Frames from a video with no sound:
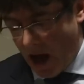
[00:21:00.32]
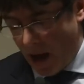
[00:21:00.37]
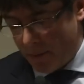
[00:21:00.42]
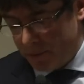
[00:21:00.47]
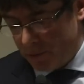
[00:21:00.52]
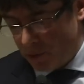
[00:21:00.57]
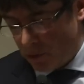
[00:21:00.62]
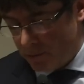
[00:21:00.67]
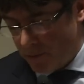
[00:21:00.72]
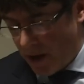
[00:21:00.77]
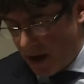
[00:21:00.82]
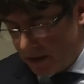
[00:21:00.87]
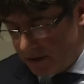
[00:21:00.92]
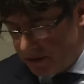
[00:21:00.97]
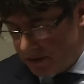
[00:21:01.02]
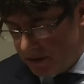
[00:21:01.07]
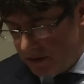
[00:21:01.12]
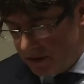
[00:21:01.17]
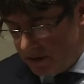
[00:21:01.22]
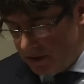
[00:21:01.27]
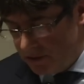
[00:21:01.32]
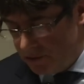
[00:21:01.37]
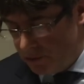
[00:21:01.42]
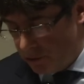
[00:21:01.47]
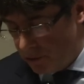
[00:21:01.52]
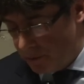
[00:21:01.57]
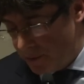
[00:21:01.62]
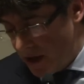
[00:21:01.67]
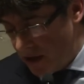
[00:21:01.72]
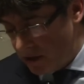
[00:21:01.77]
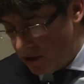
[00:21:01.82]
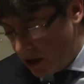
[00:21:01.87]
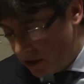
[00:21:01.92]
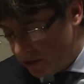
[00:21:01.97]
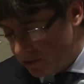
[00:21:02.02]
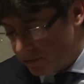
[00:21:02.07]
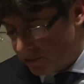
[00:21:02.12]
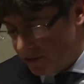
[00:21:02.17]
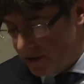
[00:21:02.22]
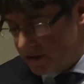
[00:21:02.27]
abnormality in European
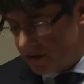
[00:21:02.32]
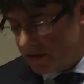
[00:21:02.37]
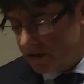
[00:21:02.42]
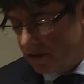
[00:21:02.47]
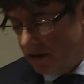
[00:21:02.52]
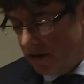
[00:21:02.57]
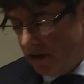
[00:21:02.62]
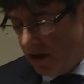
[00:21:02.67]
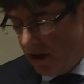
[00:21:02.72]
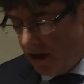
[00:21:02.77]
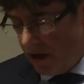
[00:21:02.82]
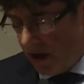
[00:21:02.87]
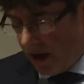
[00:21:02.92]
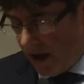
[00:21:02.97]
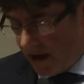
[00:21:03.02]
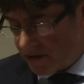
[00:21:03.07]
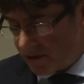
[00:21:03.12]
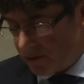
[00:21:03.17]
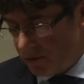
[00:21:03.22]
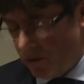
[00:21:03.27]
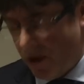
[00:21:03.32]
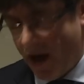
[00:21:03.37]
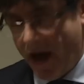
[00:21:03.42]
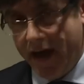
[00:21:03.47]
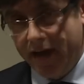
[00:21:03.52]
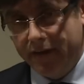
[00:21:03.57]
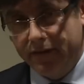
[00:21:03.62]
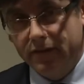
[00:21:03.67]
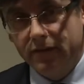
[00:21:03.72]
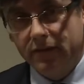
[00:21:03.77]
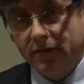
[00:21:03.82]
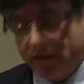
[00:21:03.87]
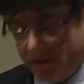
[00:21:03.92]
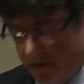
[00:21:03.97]
countries has to end